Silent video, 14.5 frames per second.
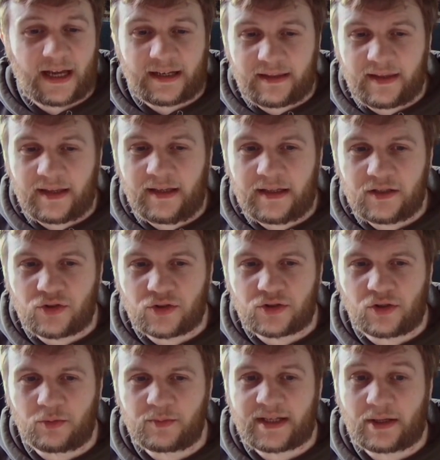I think it just
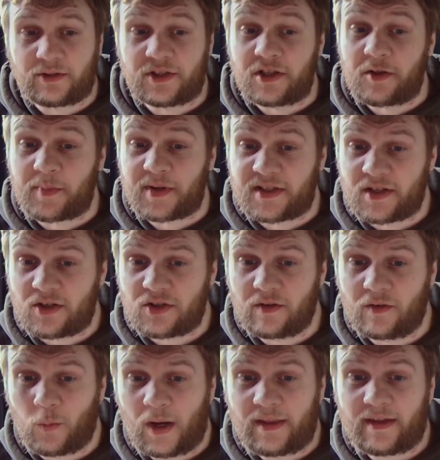comes down to the position
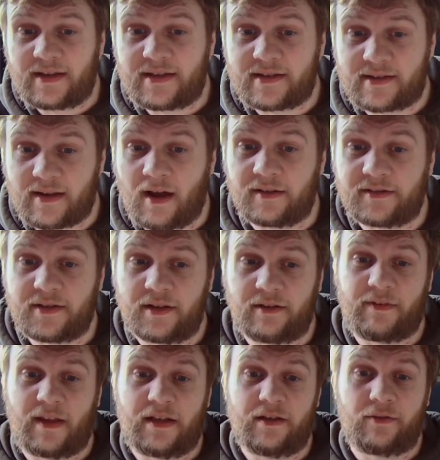of where they start to
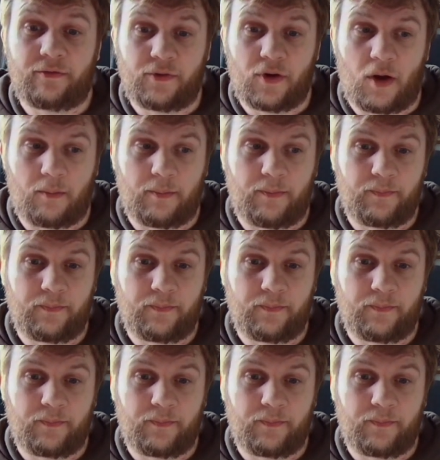defend from.